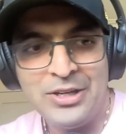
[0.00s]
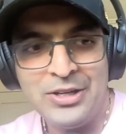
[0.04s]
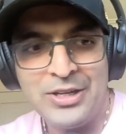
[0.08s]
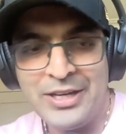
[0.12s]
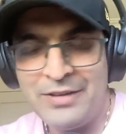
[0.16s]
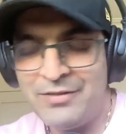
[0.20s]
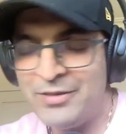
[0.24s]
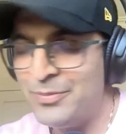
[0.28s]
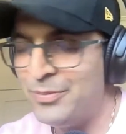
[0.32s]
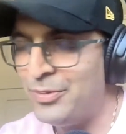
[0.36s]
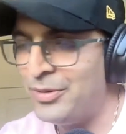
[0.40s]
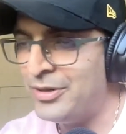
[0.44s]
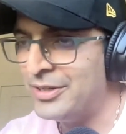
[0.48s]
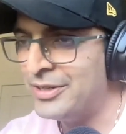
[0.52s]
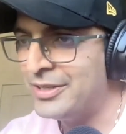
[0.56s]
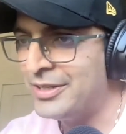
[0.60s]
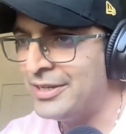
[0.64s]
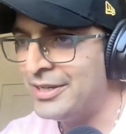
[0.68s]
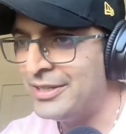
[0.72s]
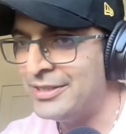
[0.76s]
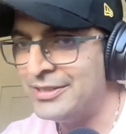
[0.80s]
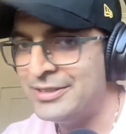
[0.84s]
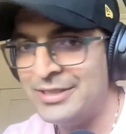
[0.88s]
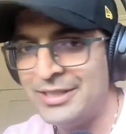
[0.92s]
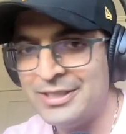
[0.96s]
Every
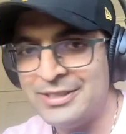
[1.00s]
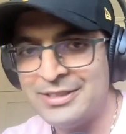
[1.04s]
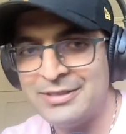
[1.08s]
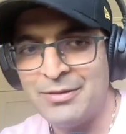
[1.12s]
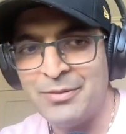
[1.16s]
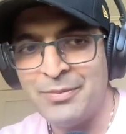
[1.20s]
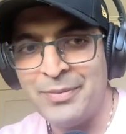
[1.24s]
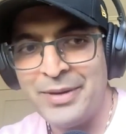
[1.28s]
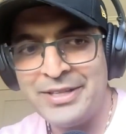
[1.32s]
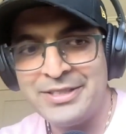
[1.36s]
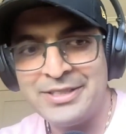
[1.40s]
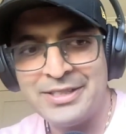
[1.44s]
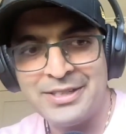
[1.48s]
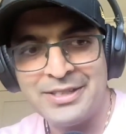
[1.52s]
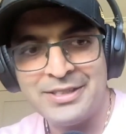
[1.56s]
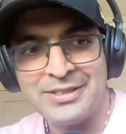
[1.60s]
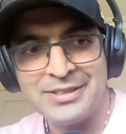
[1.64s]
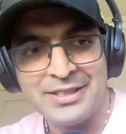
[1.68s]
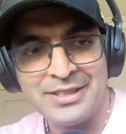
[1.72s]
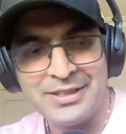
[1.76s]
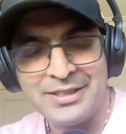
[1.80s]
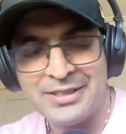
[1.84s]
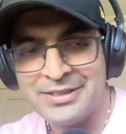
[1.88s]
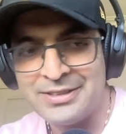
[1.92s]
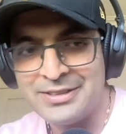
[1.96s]
podcast has some
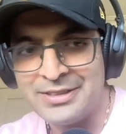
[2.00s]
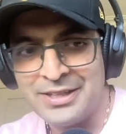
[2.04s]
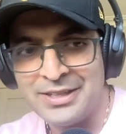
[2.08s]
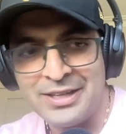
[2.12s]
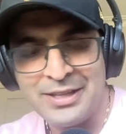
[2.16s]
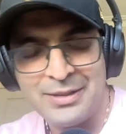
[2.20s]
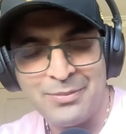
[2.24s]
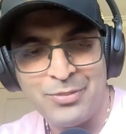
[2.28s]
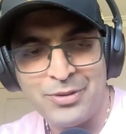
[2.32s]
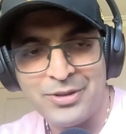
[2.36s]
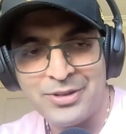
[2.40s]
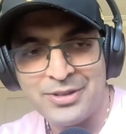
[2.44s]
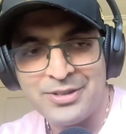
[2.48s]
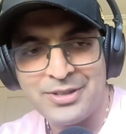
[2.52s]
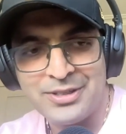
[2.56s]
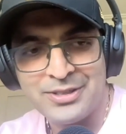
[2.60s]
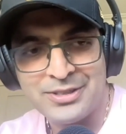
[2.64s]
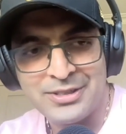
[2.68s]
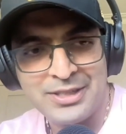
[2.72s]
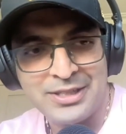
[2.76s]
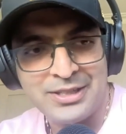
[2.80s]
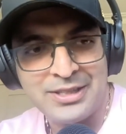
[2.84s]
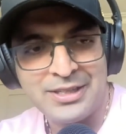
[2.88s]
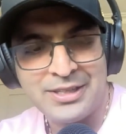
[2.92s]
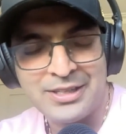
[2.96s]
amazingness, and this is another
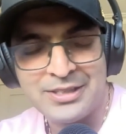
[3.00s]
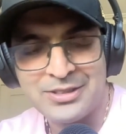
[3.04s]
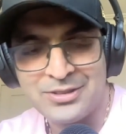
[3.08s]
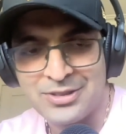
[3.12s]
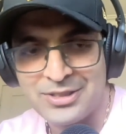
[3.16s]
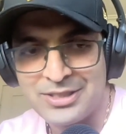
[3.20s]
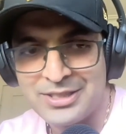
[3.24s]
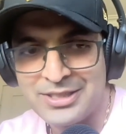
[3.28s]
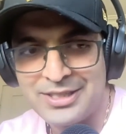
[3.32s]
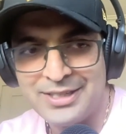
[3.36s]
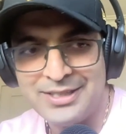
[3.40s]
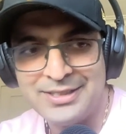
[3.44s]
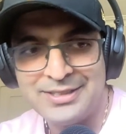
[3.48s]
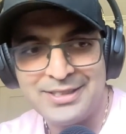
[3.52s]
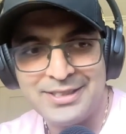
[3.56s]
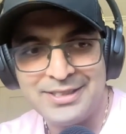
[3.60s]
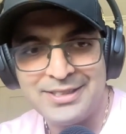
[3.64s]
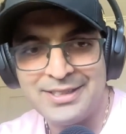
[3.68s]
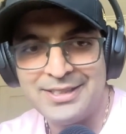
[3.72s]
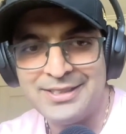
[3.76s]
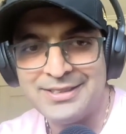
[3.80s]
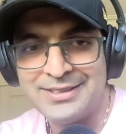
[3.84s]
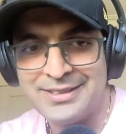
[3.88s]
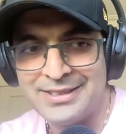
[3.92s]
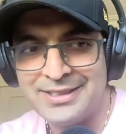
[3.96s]
podcast that I think has got tons
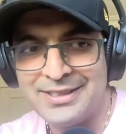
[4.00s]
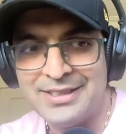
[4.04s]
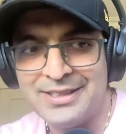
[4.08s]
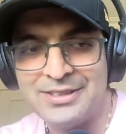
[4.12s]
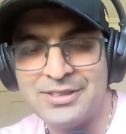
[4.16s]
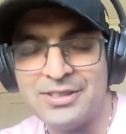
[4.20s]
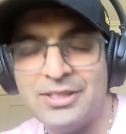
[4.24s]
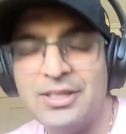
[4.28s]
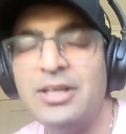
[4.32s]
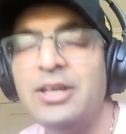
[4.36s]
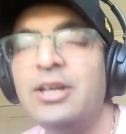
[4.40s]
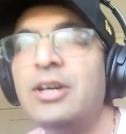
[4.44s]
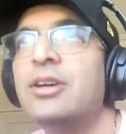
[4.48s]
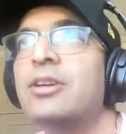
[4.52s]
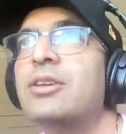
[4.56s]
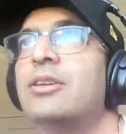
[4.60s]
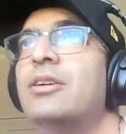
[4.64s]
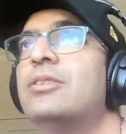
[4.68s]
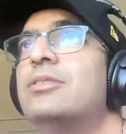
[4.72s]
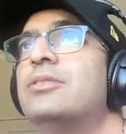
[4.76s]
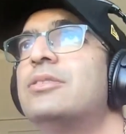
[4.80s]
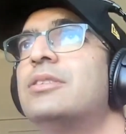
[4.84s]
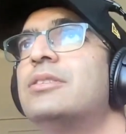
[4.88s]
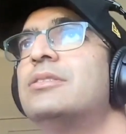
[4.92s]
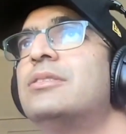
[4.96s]
and tons and tons,
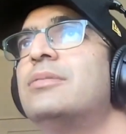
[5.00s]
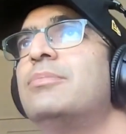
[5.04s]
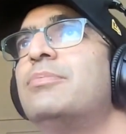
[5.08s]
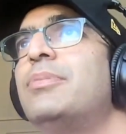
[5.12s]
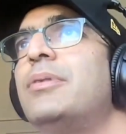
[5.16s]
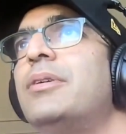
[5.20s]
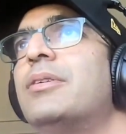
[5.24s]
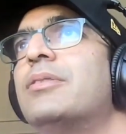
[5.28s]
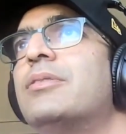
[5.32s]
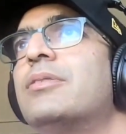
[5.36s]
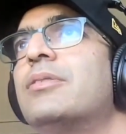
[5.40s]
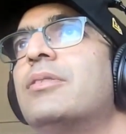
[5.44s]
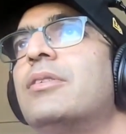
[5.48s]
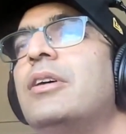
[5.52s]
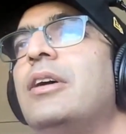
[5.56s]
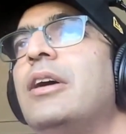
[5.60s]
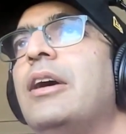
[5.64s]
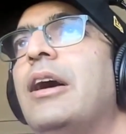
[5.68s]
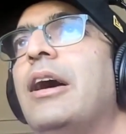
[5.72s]
not just about